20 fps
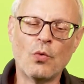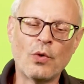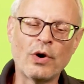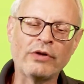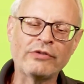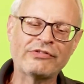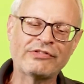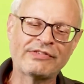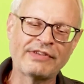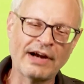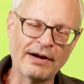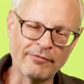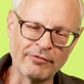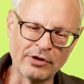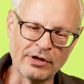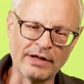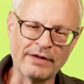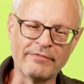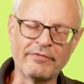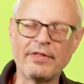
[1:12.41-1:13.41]
Well,
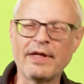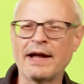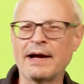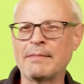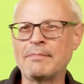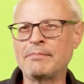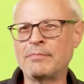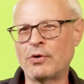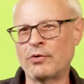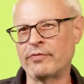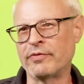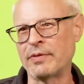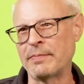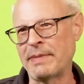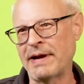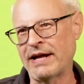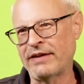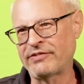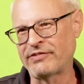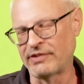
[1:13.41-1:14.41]
several of them over the
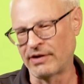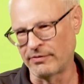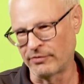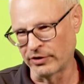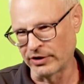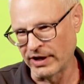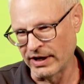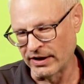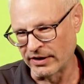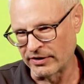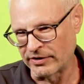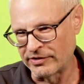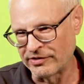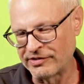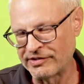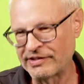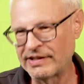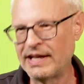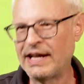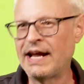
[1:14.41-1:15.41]
past several
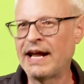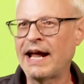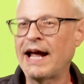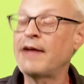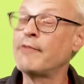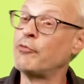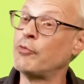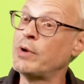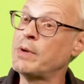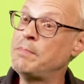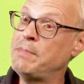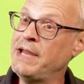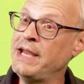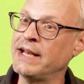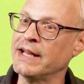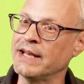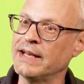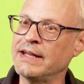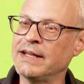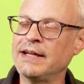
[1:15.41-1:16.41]
years have
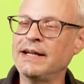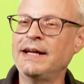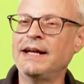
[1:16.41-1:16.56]
repeated.